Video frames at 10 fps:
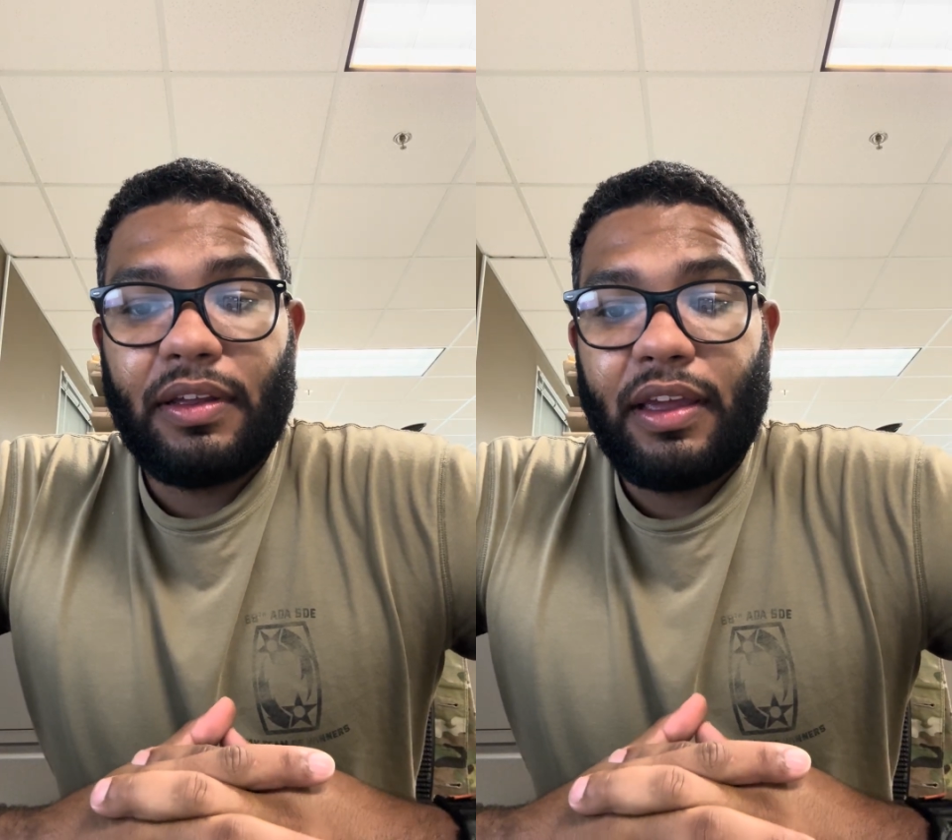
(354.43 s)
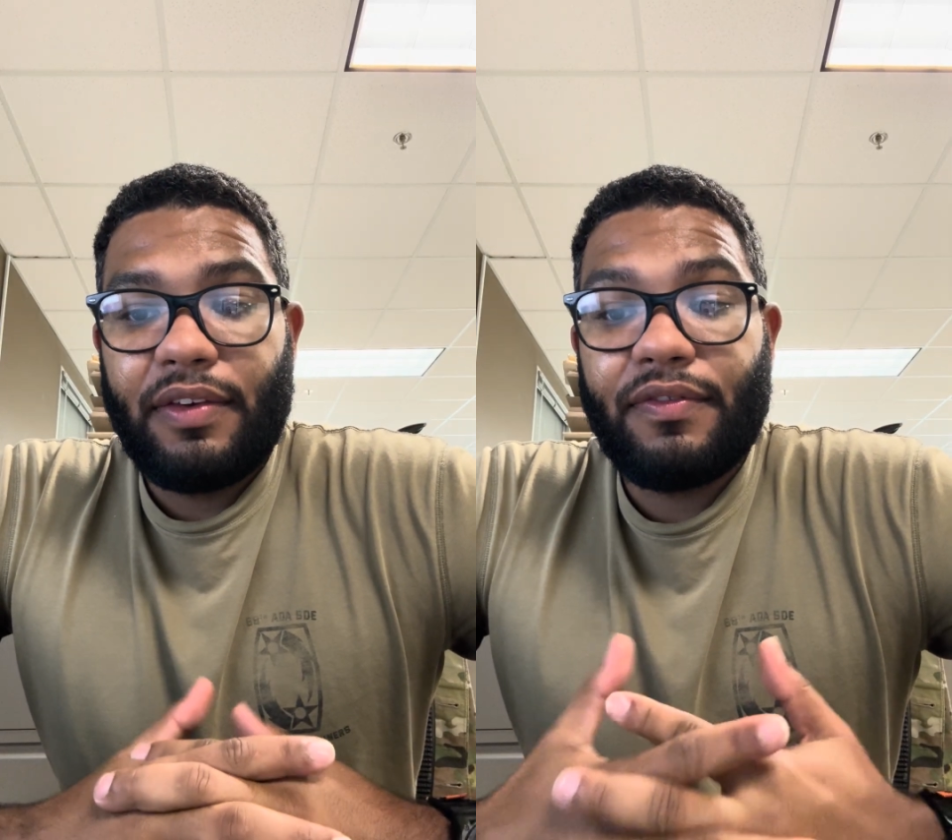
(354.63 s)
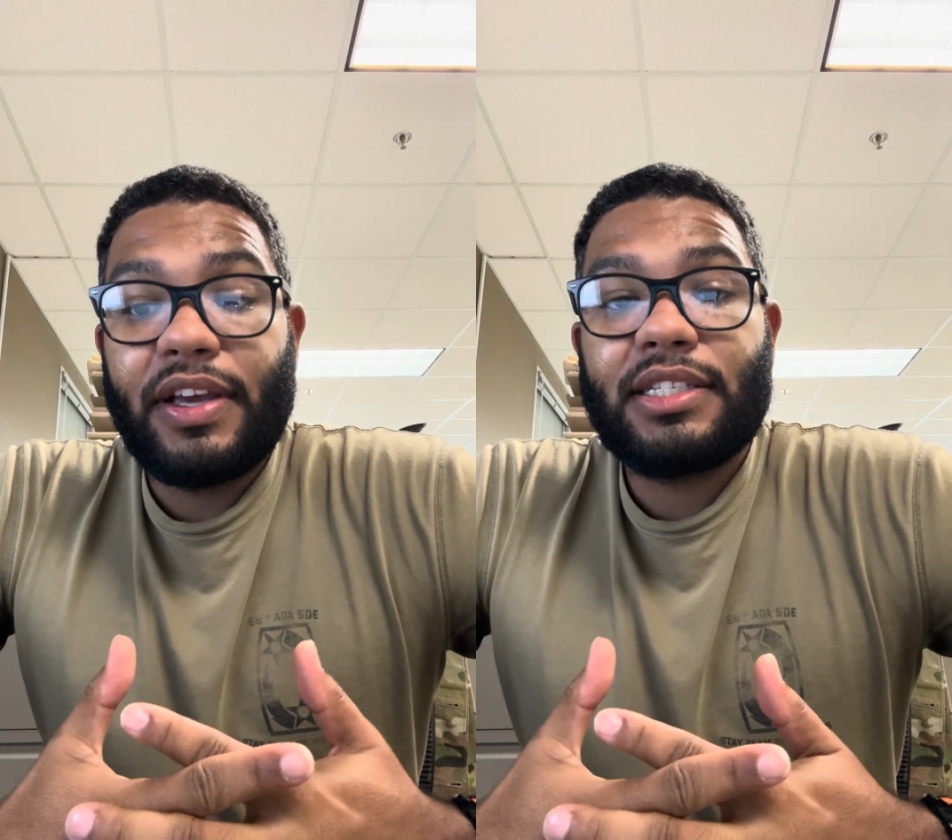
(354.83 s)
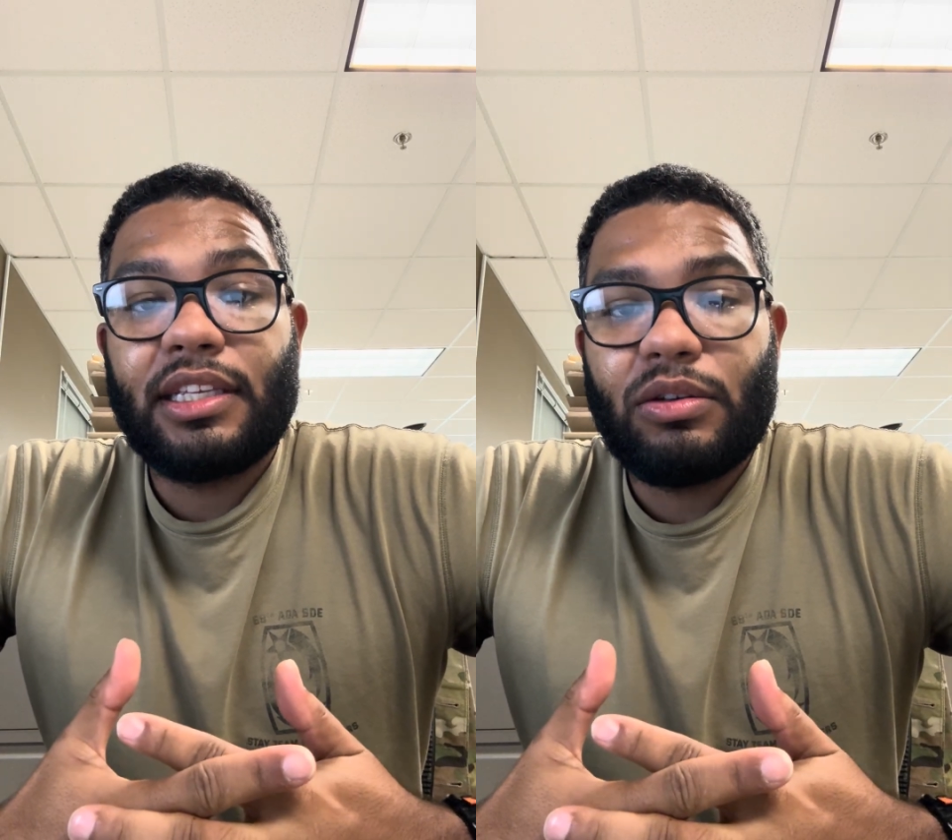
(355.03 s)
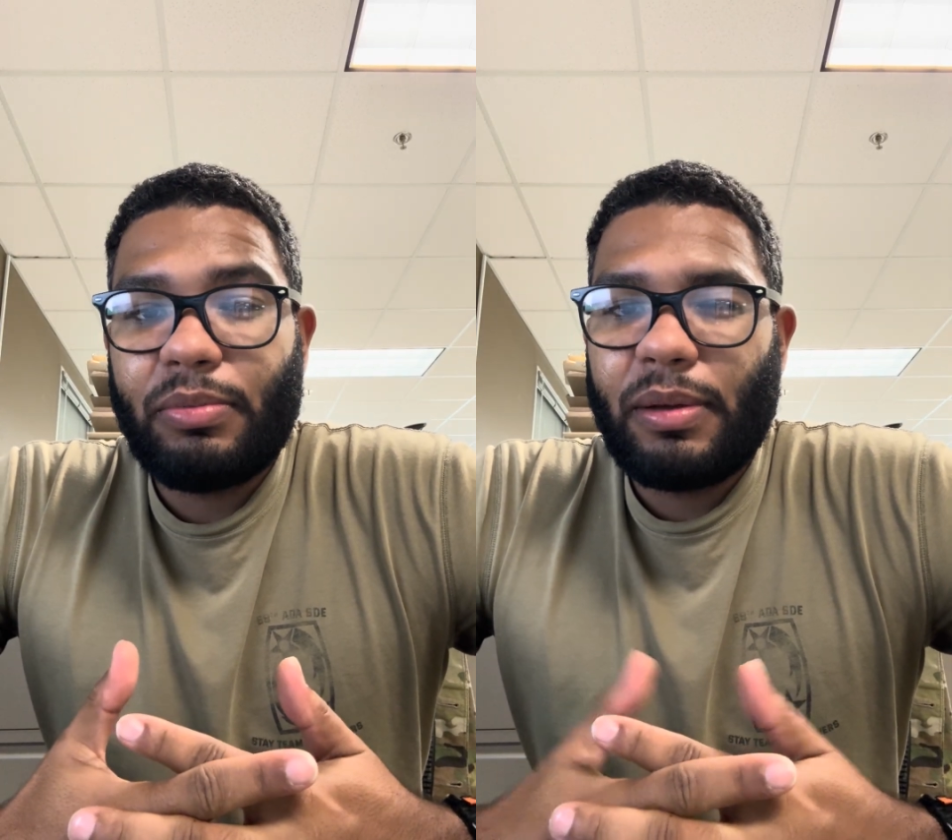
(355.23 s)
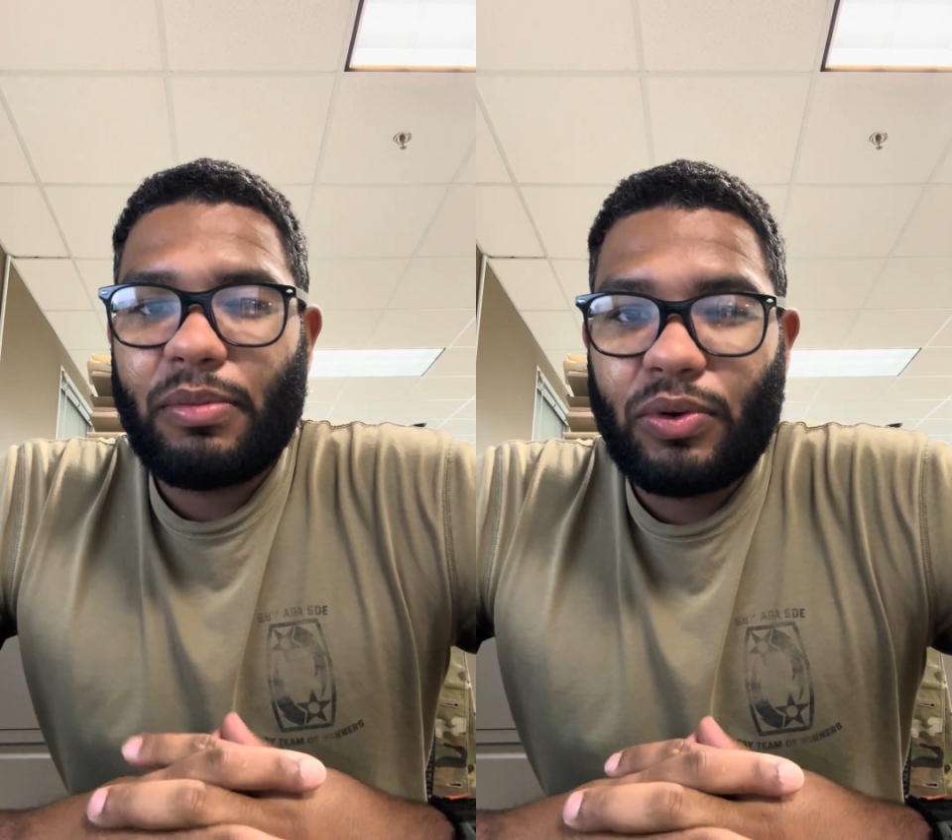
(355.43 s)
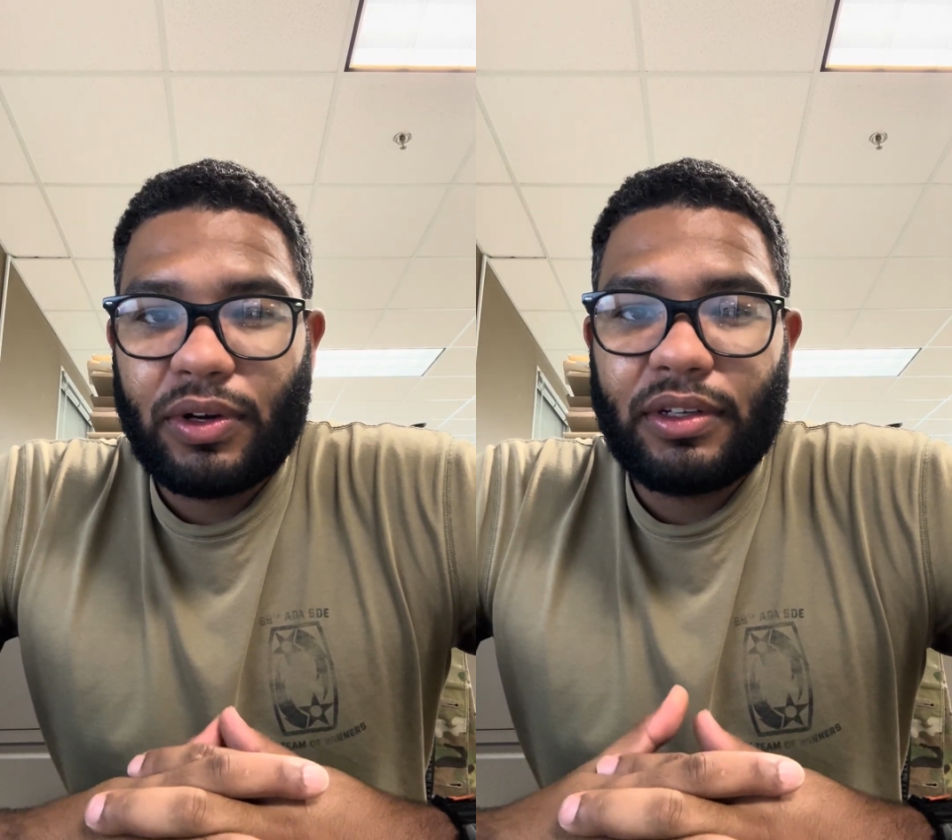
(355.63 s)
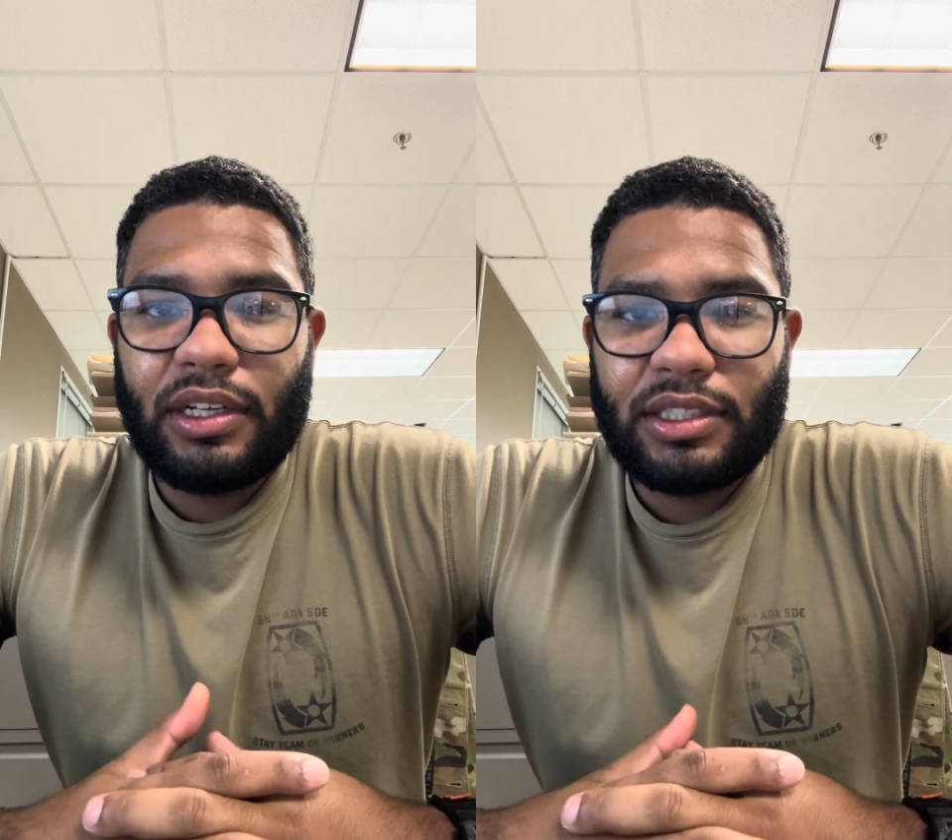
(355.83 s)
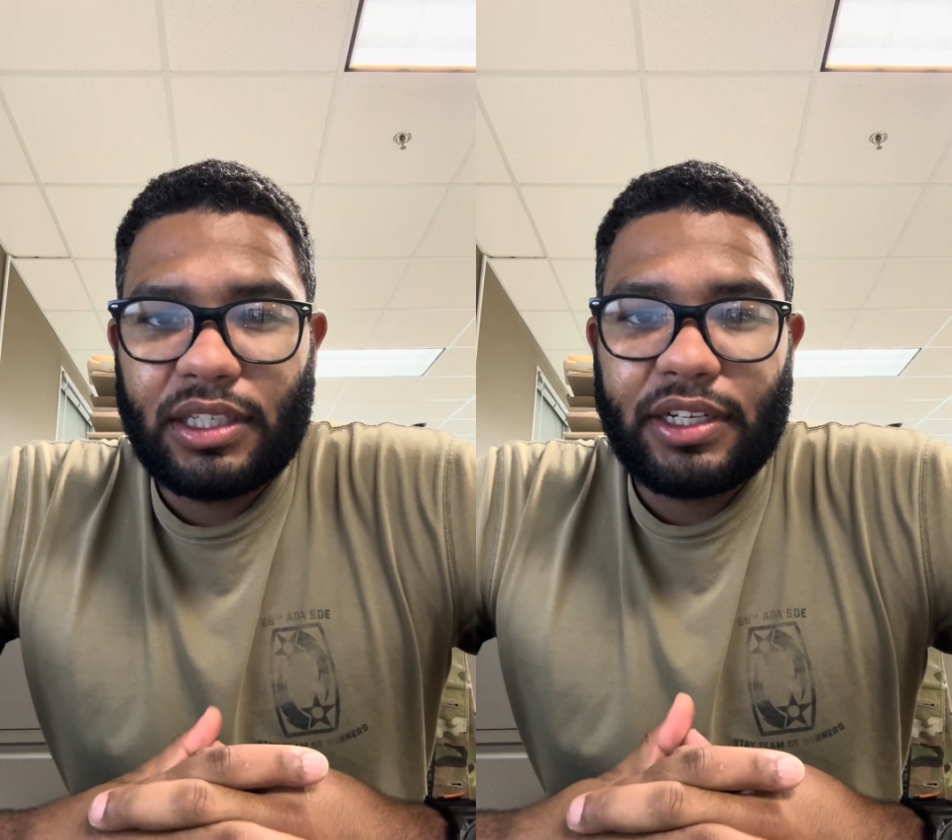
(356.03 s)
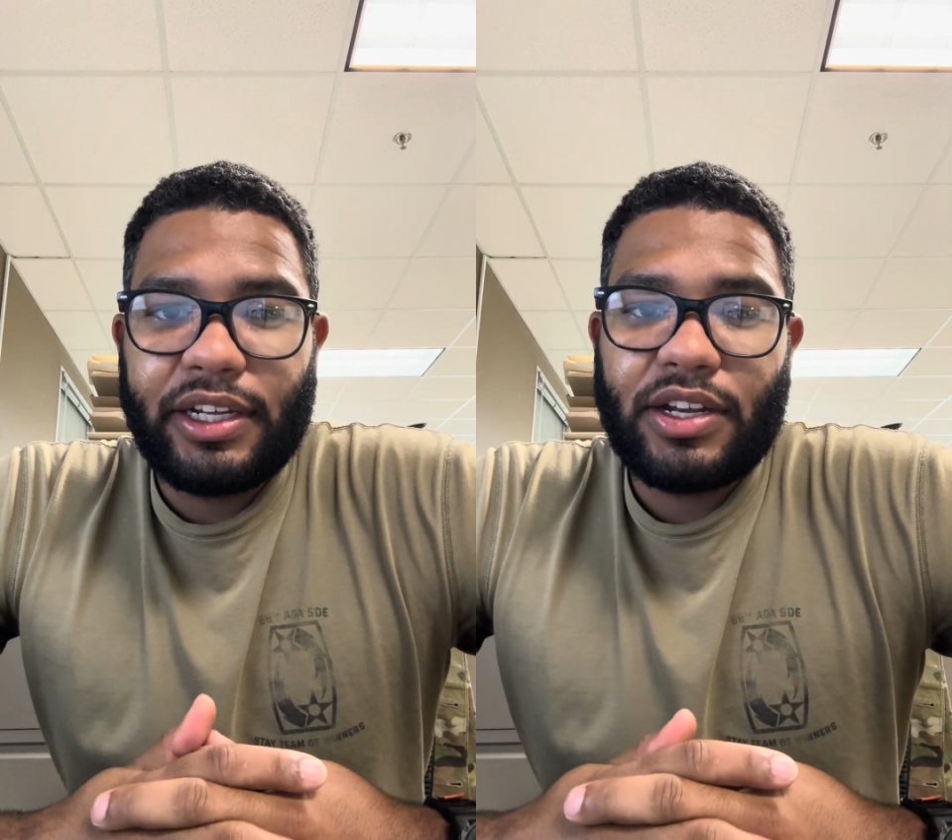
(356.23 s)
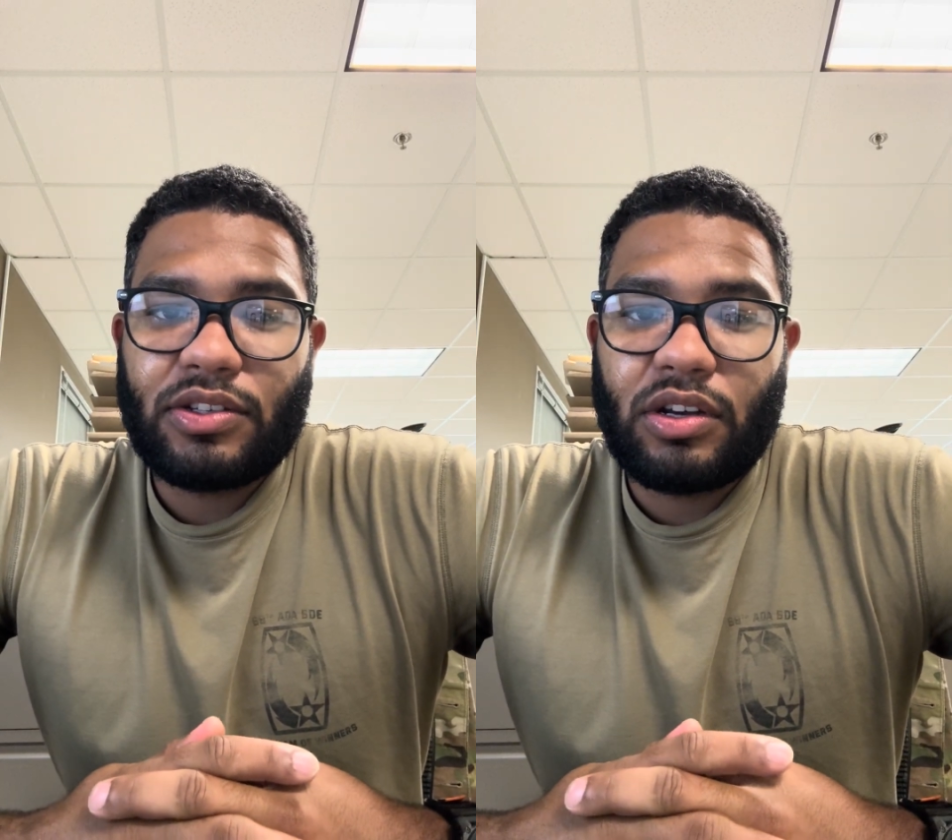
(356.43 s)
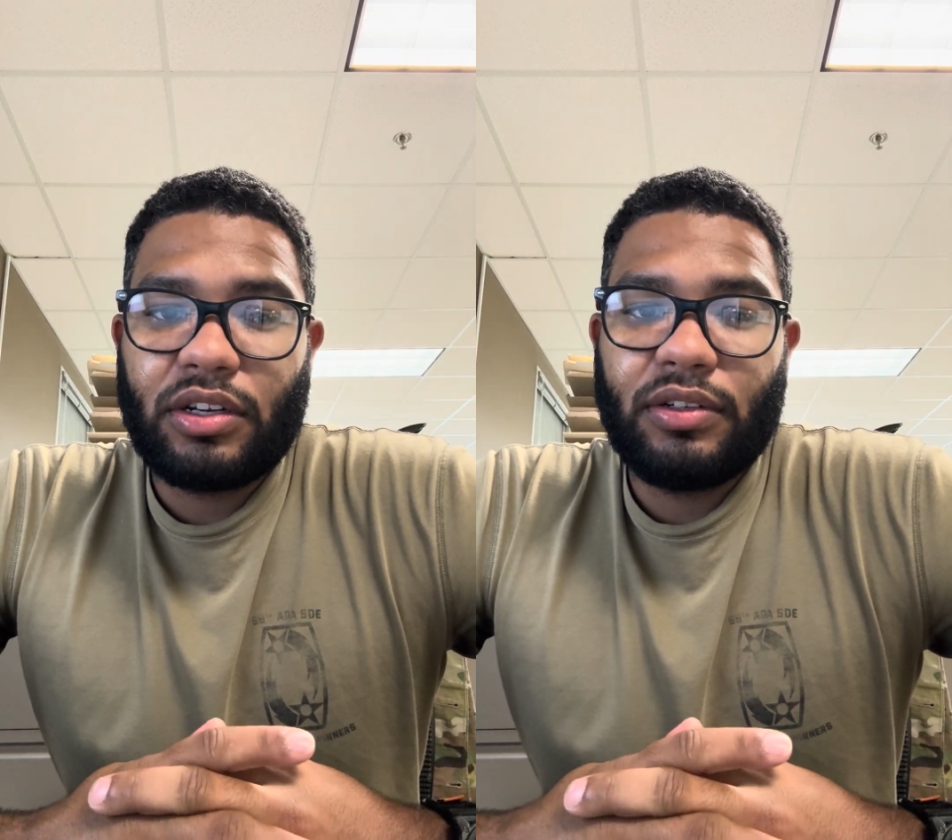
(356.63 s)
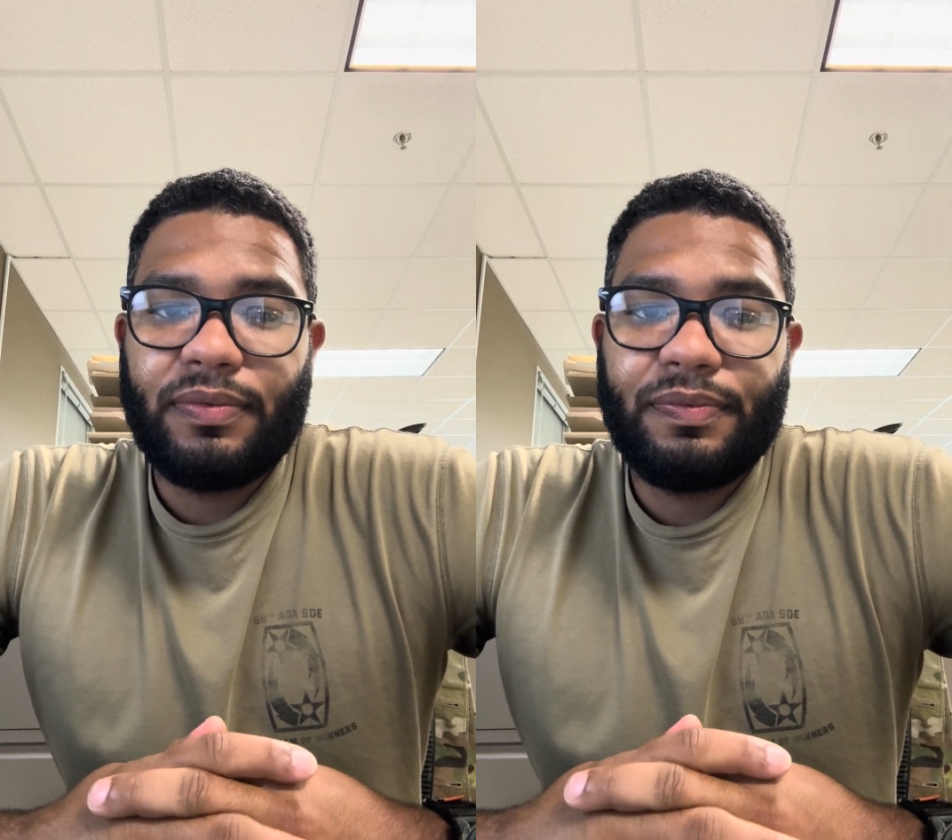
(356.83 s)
invest a little bit more into their ESR.